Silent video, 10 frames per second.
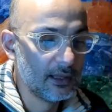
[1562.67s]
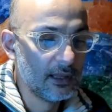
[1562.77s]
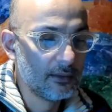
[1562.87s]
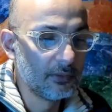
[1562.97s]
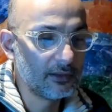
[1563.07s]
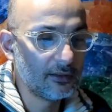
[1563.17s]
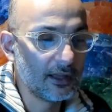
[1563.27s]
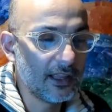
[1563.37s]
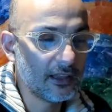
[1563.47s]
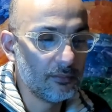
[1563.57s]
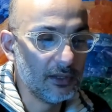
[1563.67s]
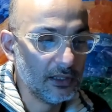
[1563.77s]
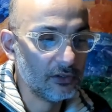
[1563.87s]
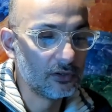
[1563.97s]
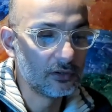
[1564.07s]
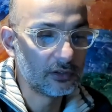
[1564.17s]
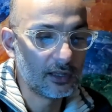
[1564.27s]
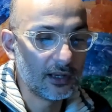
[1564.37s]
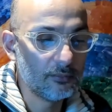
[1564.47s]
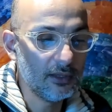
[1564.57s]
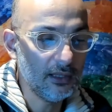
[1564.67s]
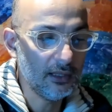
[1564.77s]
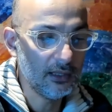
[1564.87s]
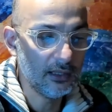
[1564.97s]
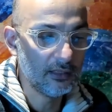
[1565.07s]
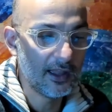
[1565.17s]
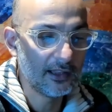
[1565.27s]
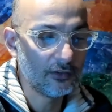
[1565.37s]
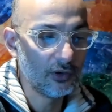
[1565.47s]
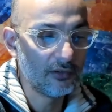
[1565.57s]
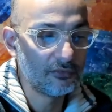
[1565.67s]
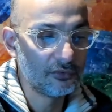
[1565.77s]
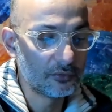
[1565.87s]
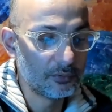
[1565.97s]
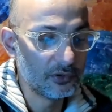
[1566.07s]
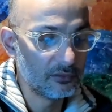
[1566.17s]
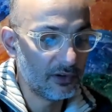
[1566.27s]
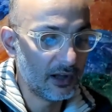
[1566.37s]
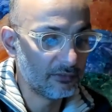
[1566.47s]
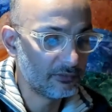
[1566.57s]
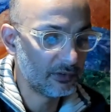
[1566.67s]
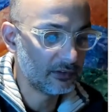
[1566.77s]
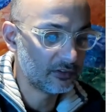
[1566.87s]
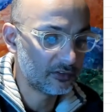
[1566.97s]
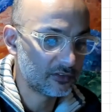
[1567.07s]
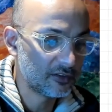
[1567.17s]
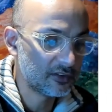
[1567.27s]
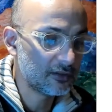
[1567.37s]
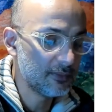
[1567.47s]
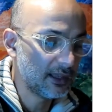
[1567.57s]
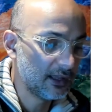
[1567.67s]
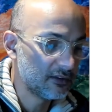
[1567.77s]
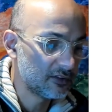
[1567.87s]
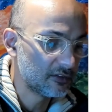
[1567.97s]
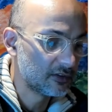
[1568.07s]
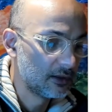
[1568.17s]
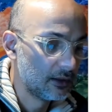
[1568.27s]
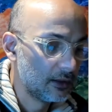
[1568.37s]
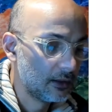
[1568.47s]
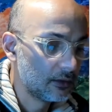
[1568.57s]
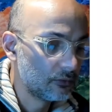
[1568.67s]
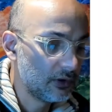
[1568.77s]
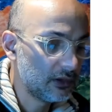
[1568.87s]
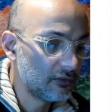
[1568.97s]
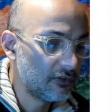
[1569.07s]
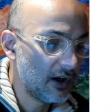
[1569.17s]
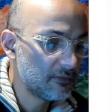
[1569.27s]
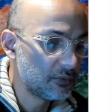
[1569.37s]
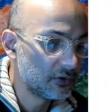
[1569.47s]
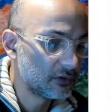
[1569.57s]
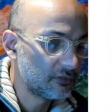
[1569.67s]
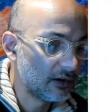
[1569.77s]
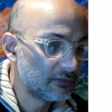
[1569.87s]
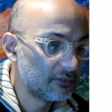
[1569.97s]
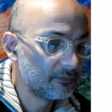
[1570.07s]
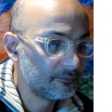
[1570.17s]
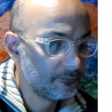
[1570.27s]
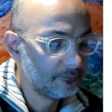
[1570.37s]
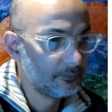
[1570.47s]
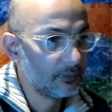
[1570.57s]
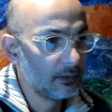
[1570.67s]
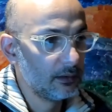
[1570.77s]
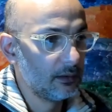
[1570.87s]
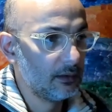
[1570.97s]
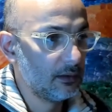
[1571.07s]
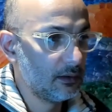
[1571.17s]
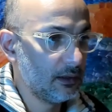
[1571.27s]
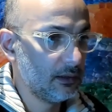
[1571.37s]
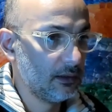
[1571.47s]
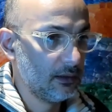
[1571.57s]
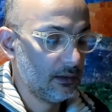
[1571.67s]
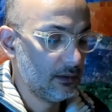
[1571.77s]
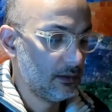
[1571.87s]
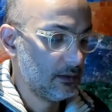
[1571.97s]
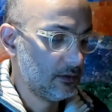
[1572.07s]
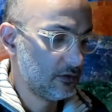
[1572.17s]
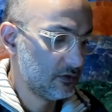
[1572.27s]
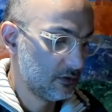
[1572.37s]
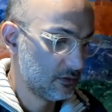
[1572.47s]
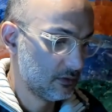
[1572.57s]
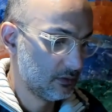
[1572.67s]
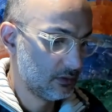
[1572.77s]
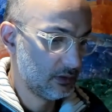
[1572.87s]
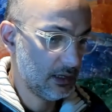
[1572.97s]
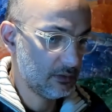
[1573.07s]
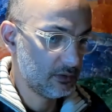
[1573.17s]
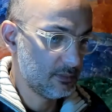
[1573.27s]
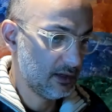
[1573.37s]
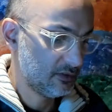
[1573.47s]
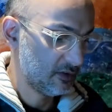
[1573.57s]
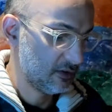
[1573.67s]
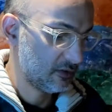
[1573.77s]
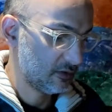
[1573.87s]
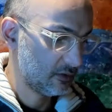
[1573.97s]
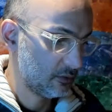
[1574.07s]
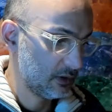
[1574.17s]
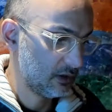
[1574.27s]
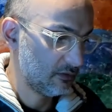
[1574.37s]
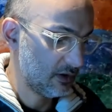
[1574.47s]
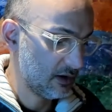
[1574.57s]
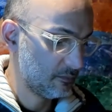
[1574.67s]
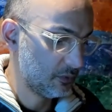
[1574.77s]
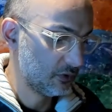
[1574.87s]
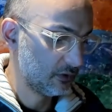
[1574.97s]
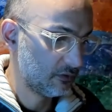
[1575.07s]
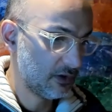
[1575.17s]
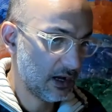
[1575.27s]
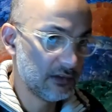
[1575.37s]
But it cannot be, you know, it cannot be that you have 4.5. It just doesn't make any sense. 25.5, right? So now it makes sense. 25.5